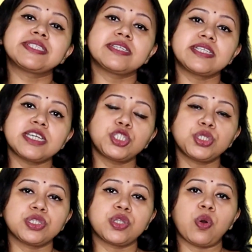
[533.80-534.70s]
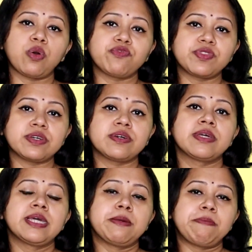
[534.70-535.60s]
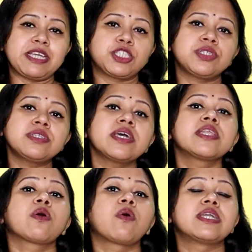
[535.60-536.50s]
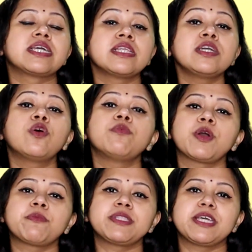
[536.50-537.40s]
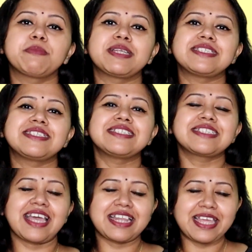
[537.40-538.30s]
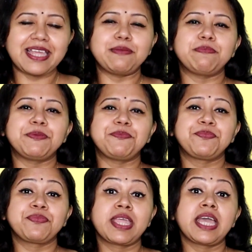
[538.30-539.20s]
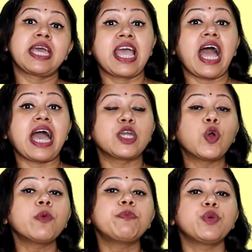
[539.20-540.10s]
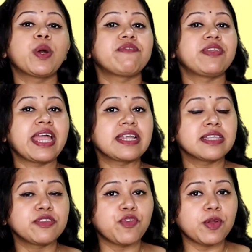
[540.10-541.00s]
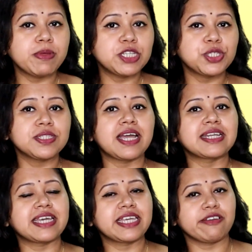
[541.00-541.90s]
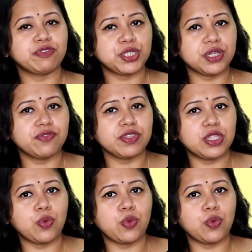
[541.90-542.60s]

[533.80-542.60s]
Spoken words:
presentation of the patient, and accordingly homeopathic medicines can help. I hope you have liked the information that I have shared